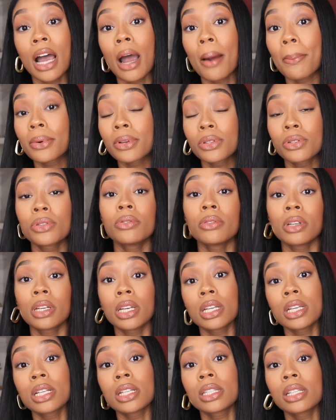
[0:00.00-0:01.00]

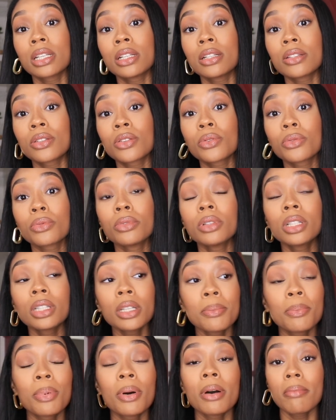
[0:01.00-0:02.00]
opportunities and to
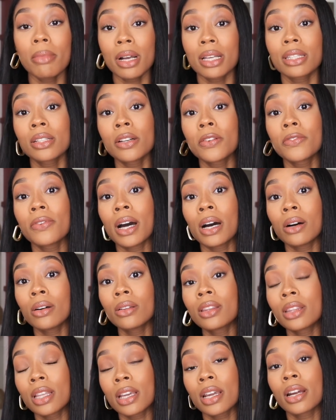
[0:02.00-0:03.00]
really put myself
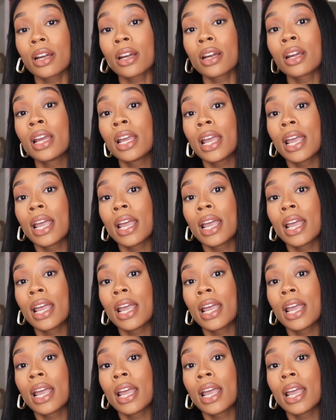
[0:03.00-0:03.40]
out there